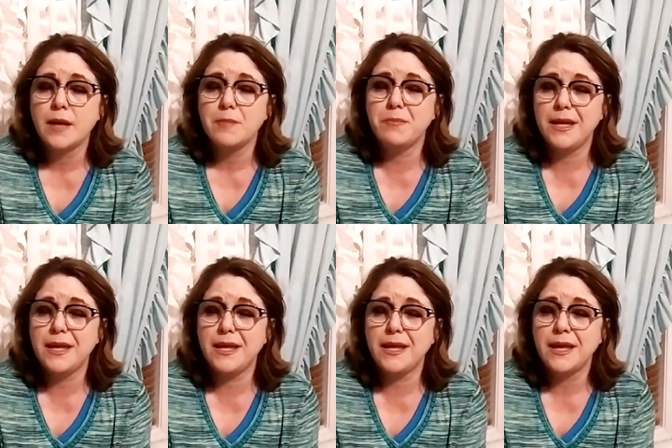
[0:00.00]

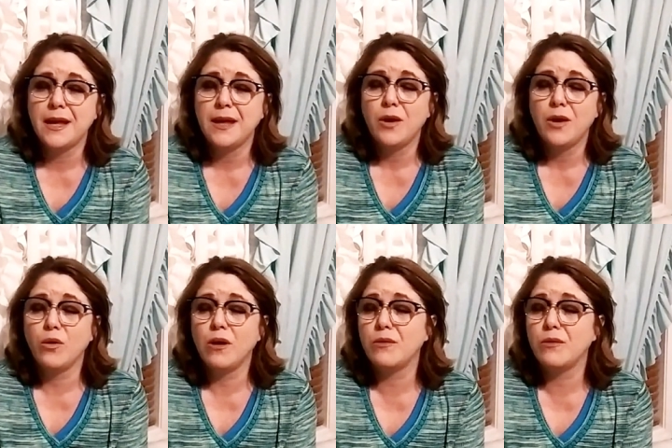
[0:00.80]
be
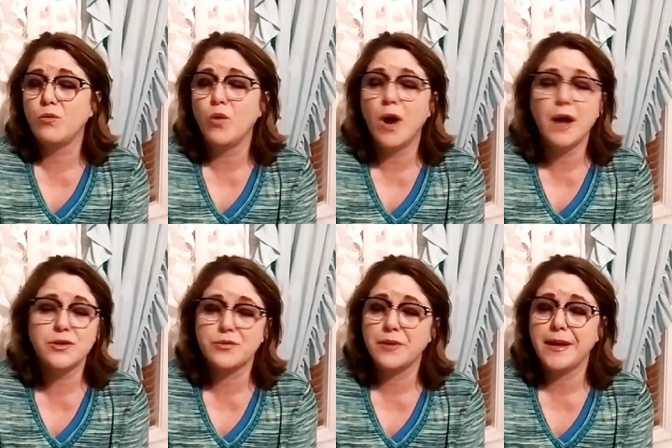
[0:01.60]

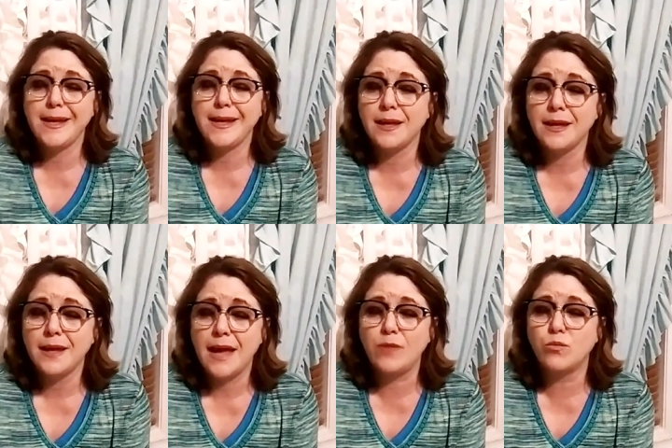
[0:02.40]
wandering
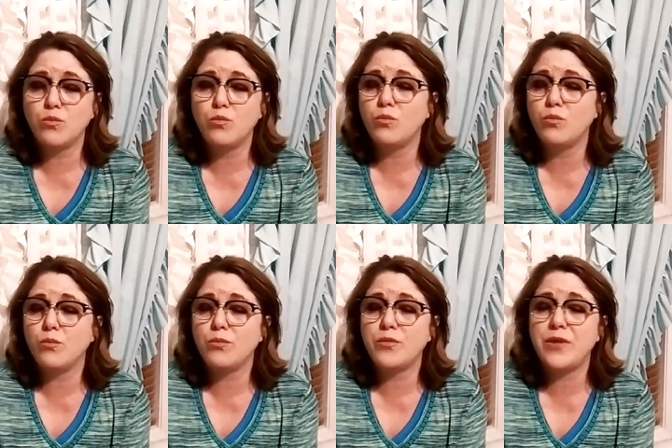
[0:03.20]
and
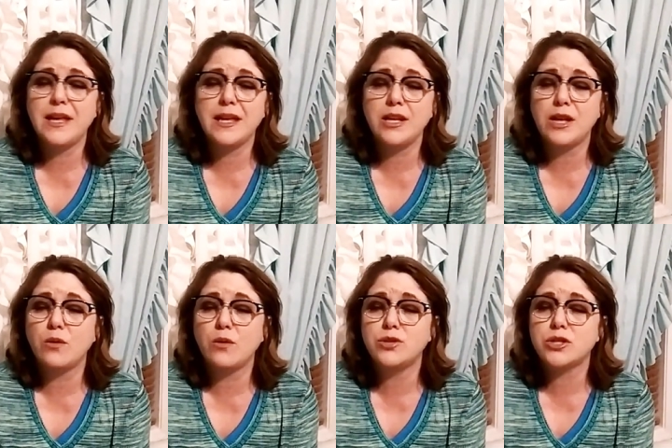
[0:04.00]
think, you
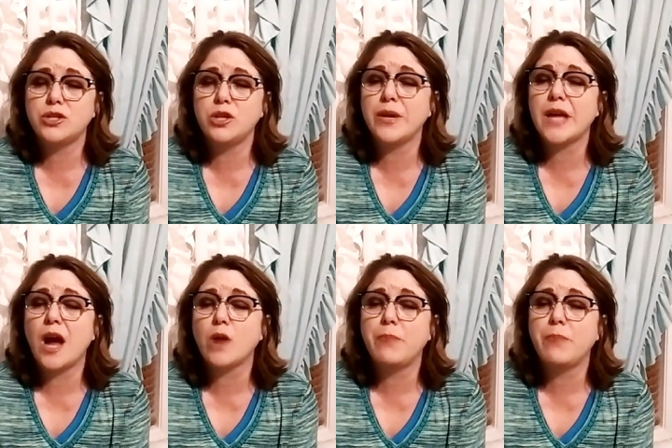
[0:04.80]
know, just doing
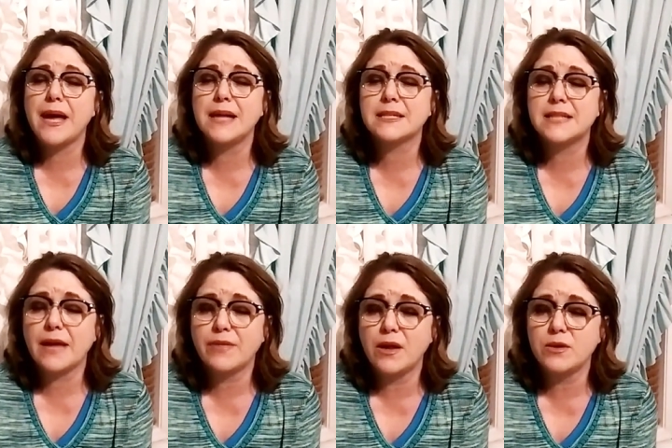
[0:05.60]
our best
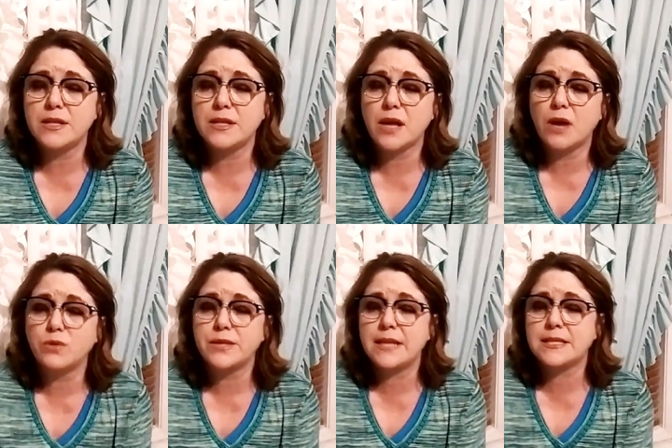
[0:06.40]
like those in the
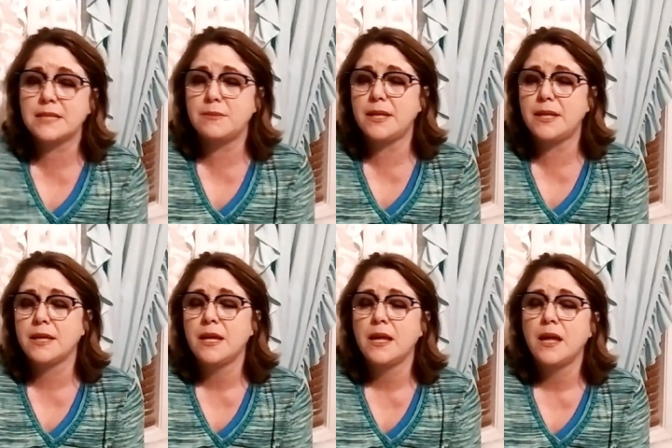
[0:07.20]
Old Testament.
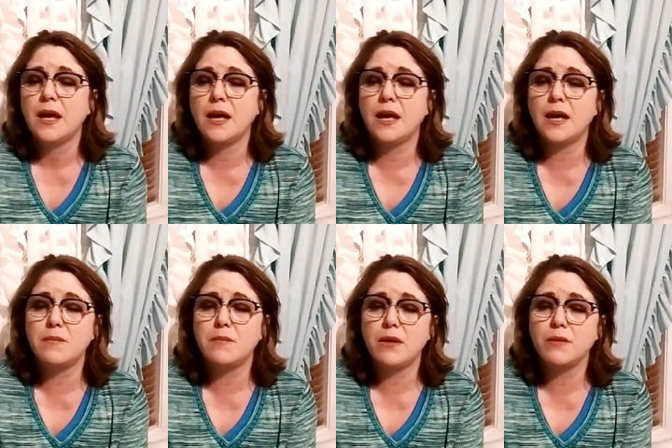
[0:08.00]

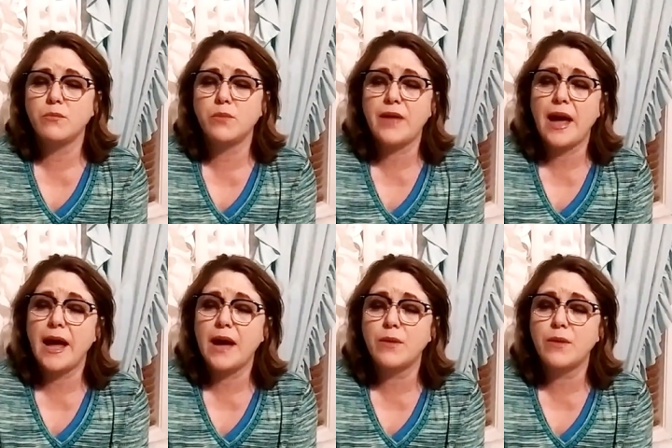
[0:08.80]
Um, with
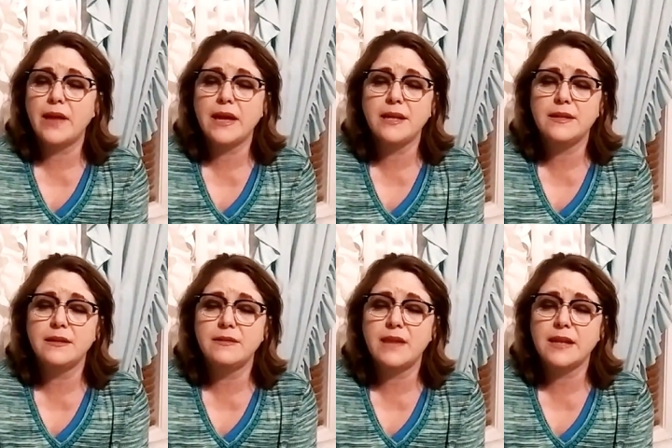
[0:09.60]
a, when they
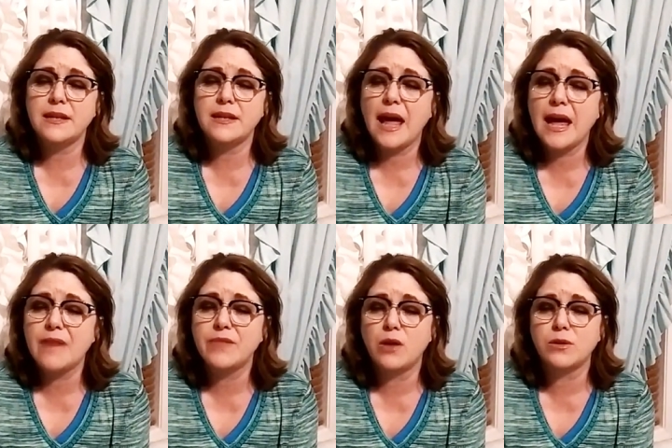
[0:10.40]
they didn't
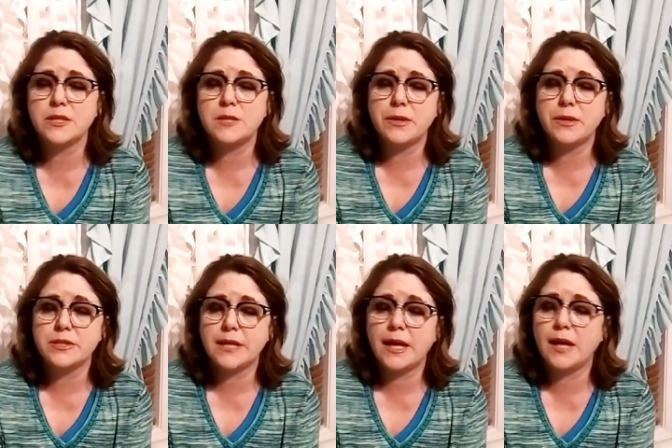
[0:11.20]
have the Holy Spirit
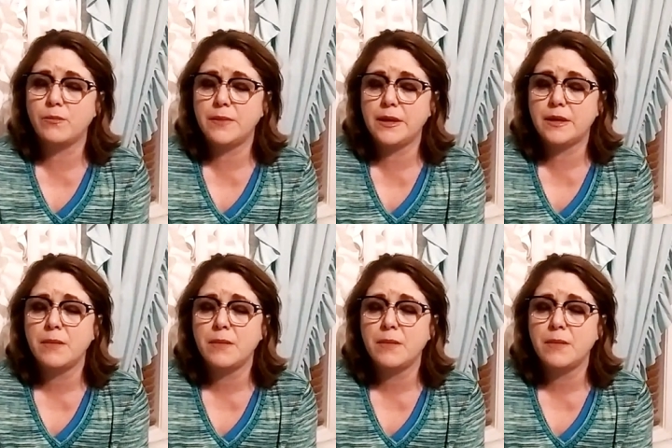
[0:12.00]
to help them,